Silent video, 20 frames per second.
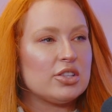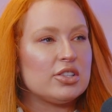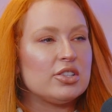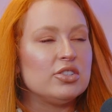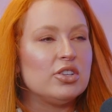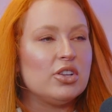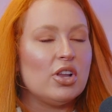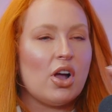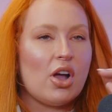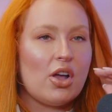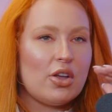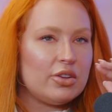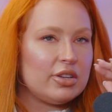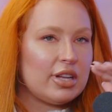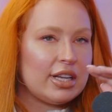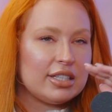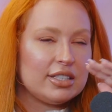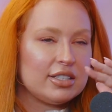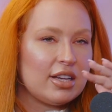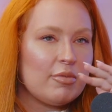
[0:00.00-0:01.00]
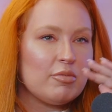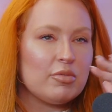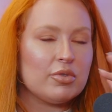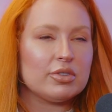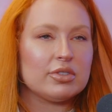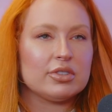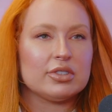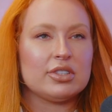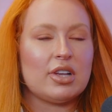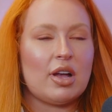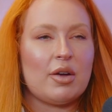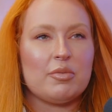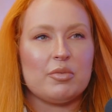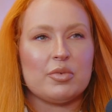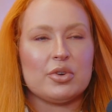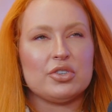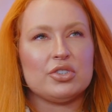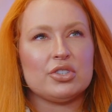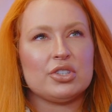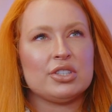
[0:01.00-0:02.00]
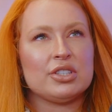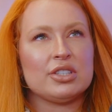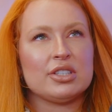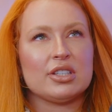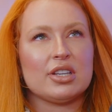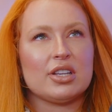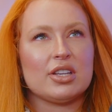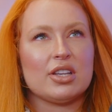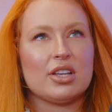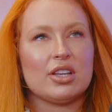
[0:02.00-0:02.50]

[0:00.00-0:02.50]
No, like some were just,